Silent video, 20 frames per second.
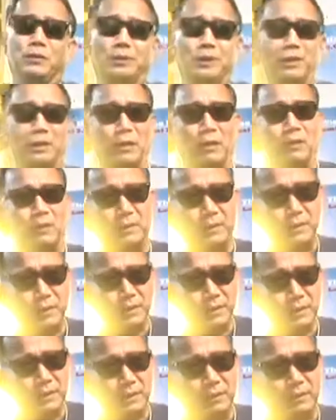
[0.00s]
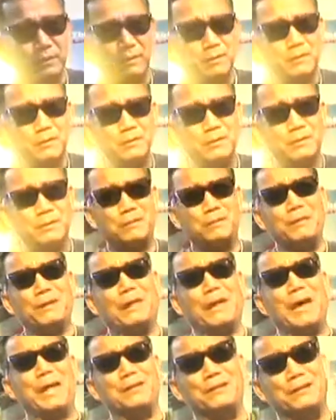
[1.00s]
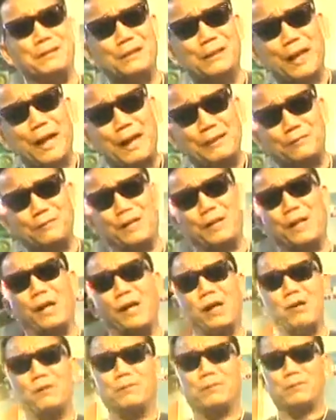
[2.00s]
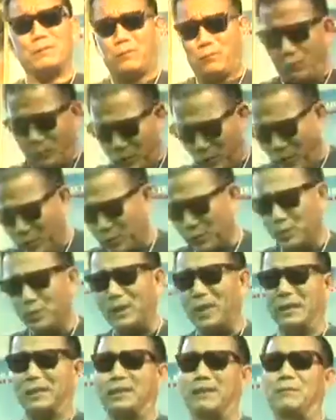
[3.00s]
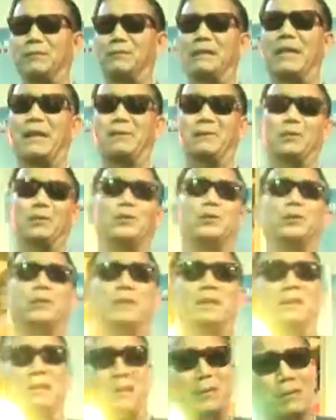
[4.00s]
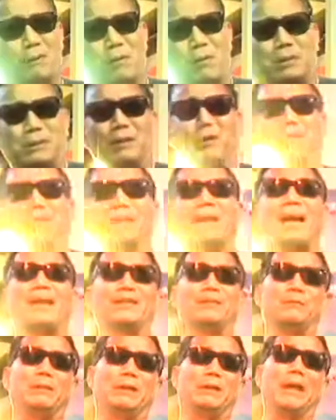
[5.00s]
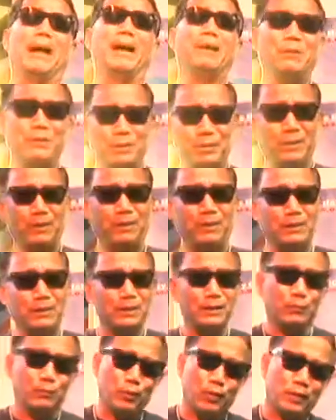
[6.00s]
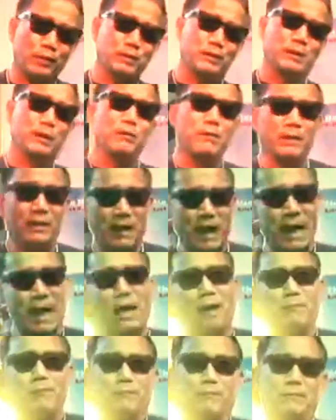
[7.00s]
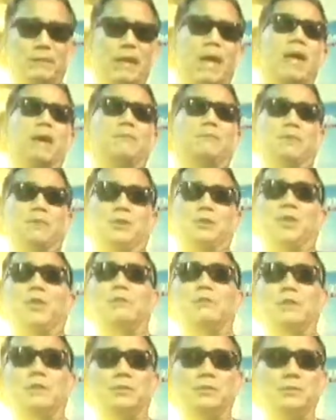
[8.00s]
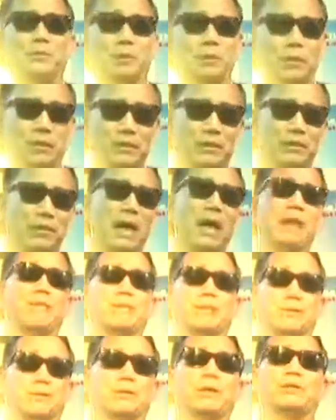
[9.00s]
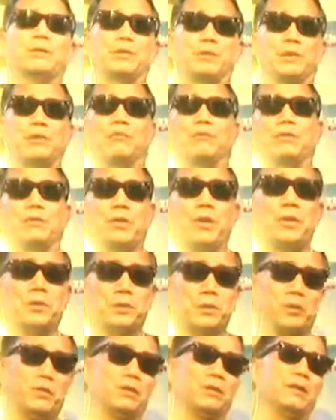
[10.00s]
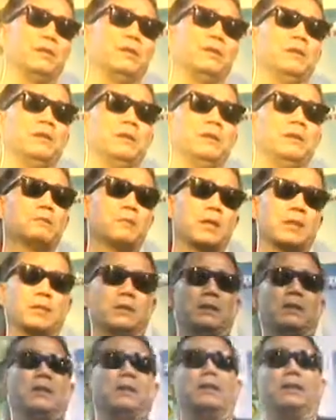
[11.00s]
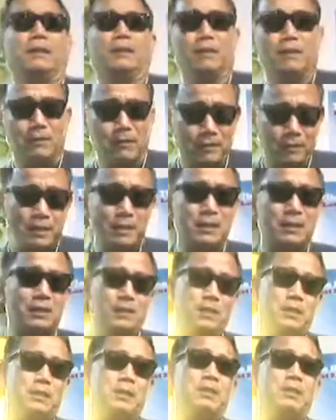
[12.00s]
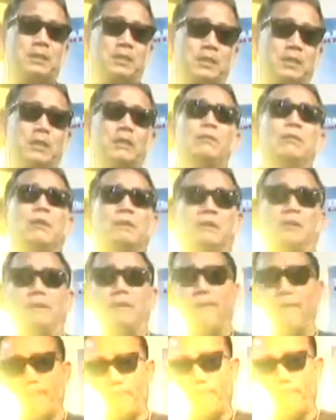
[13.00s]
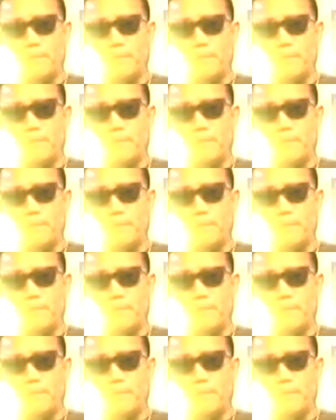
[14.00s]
you know, ask God for help. We all do that sometimes, do we? Come on, don't lie to me now. This is Brother Jimmy. I am the joker too, you know. I am a real joker too also, you know. But this is serious, you know.